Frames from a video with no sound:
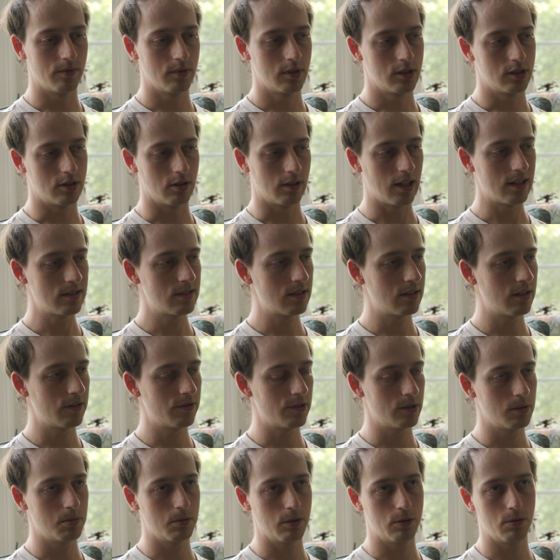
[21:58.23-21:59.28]
So that's the
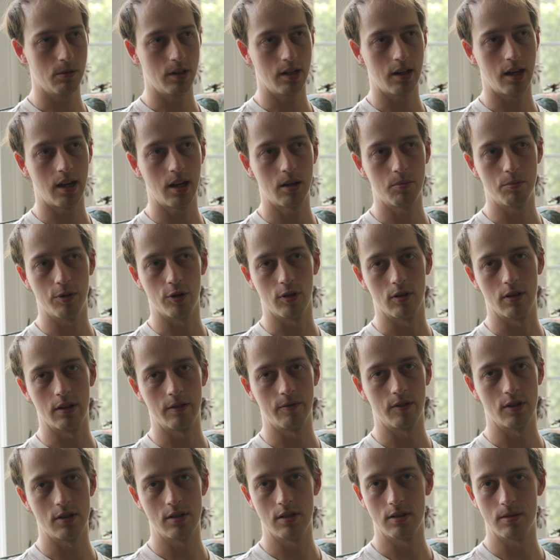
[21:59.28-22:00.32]
difference between hand pouring
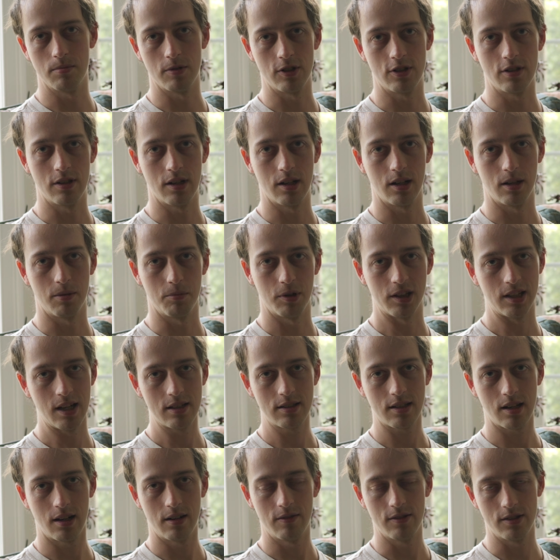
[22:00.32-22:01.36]
versus machining, but
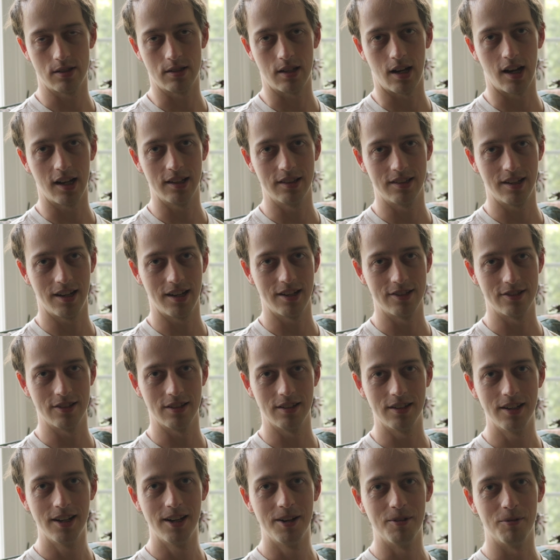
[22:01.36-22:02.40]
that's kind of a side
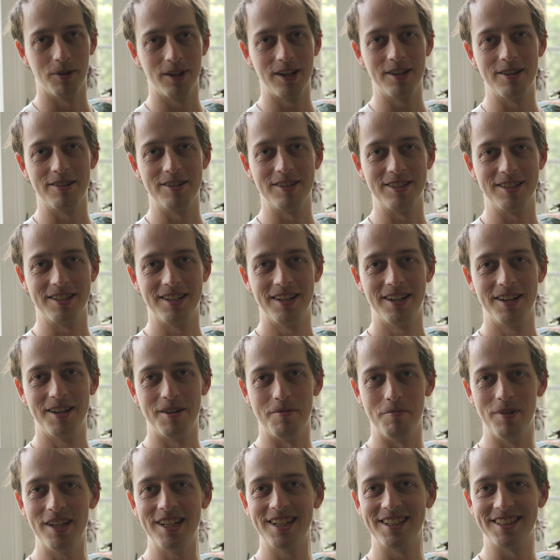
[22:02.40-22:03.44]
tangent. What I was
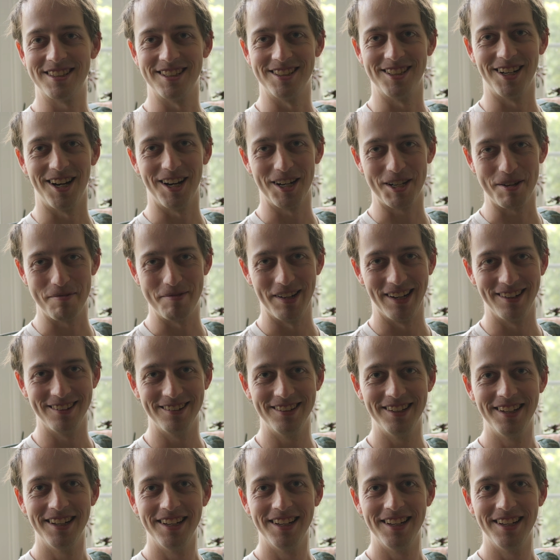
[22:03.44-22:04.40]
meaning to talk about